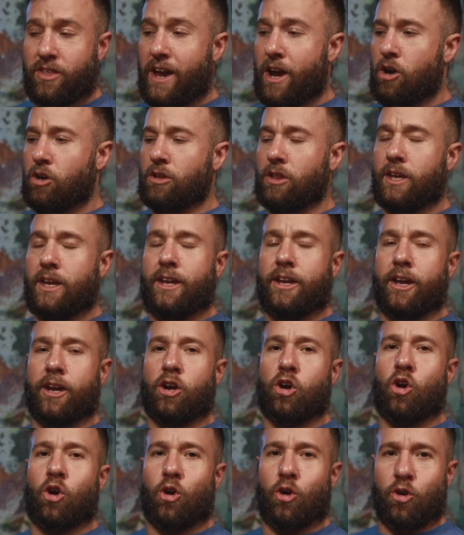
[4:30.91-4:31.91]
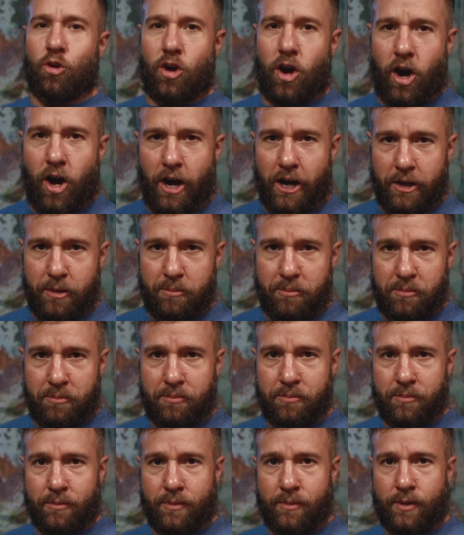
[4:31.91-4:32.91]
They are leading her on.
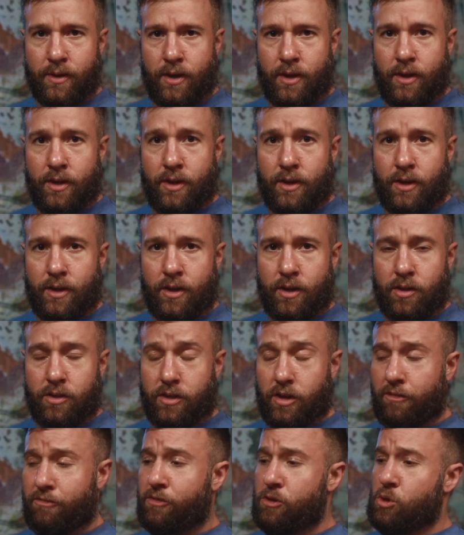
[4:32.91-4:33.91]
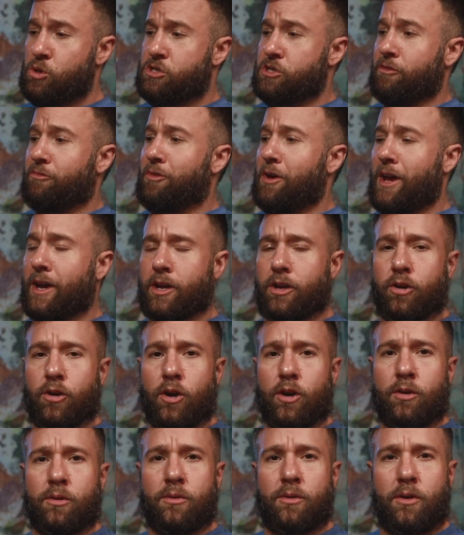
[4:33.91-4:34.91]
They're future faking
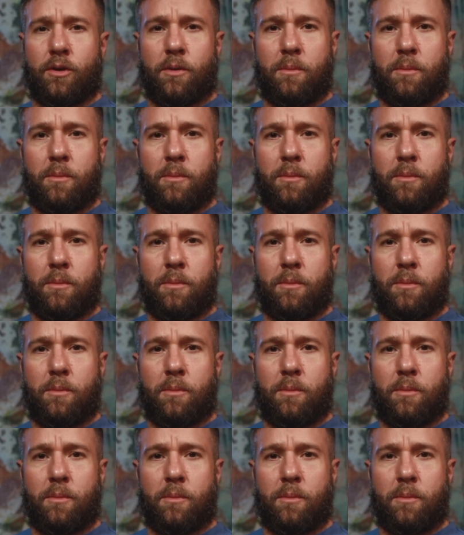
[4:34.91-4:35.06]
her,